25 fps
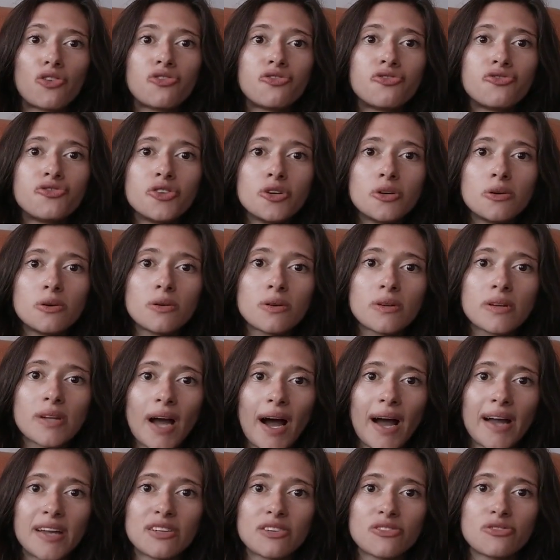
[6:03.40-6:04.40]
food
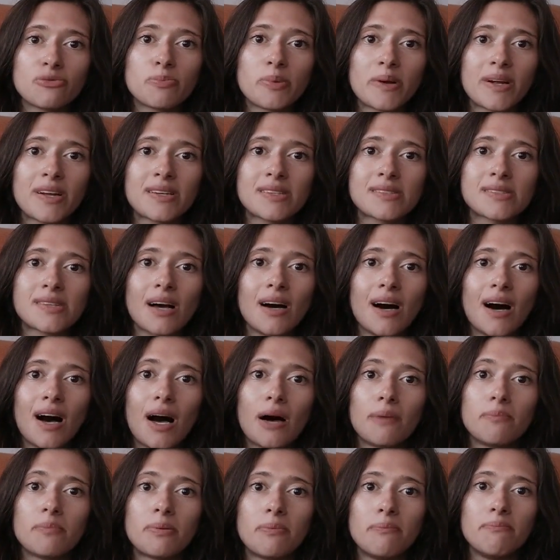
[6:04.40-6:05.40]
kind of brings
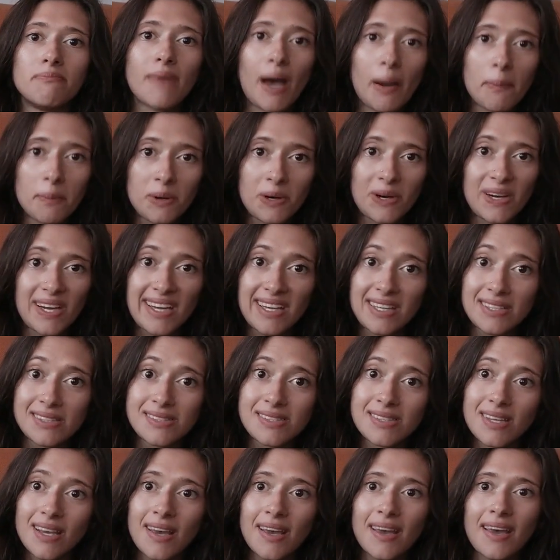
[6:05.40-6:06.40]
up
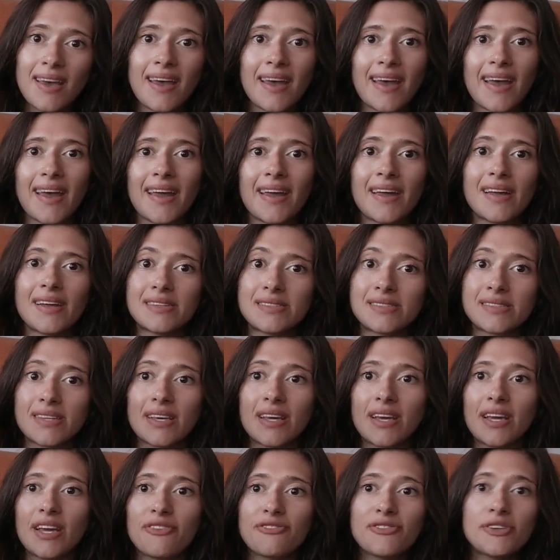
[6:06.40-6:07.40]
memories. And
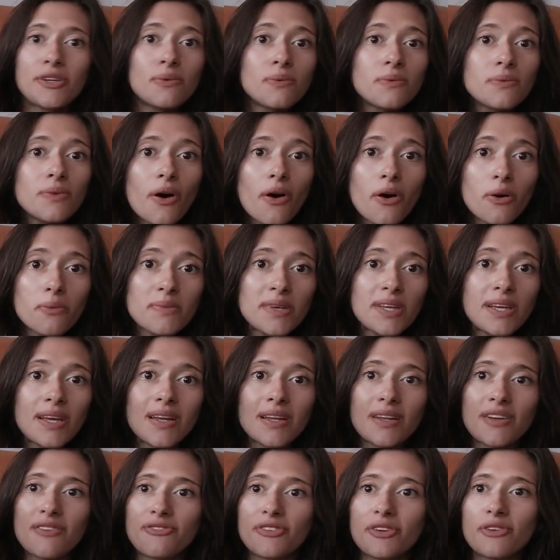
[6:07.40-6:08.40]
if you know me
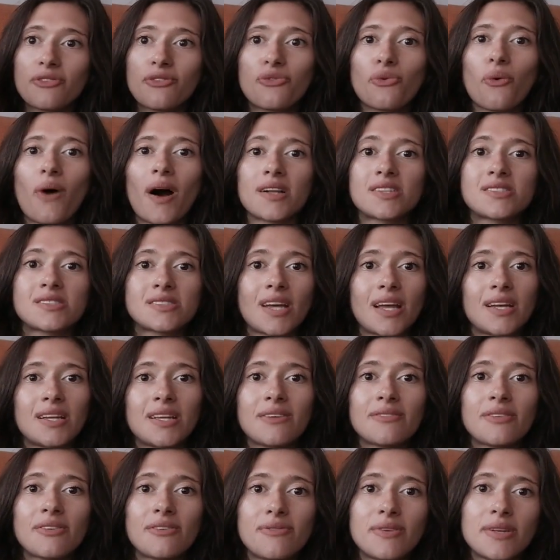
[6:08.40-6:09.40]
and if you've watched
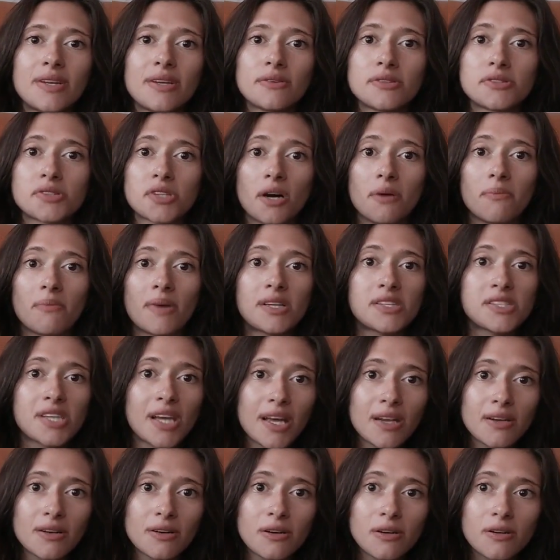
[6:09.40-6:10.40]
any of the videos on my
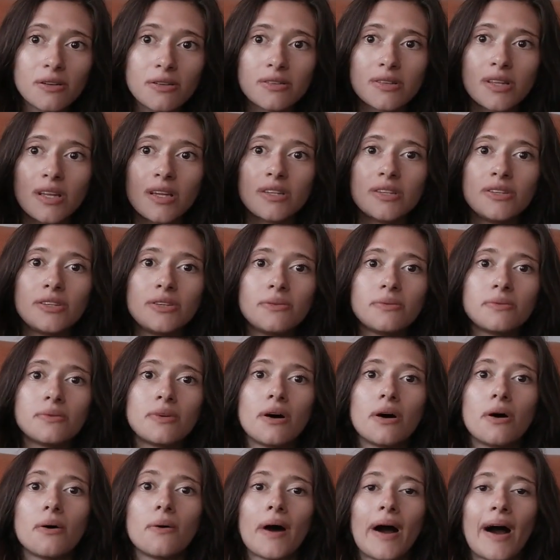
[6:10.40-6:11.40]
channel, then you
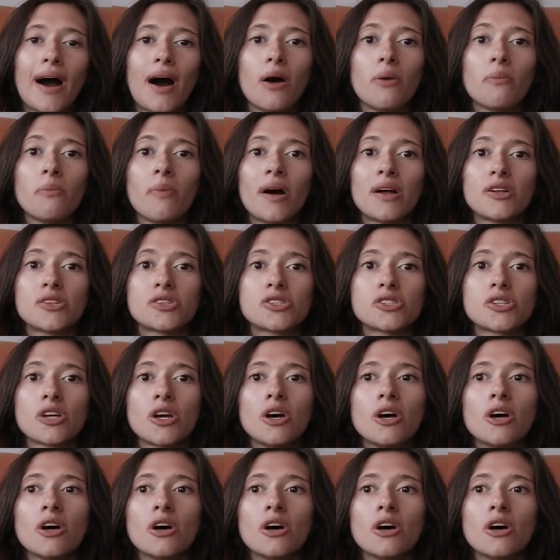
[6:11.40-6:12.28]
know how much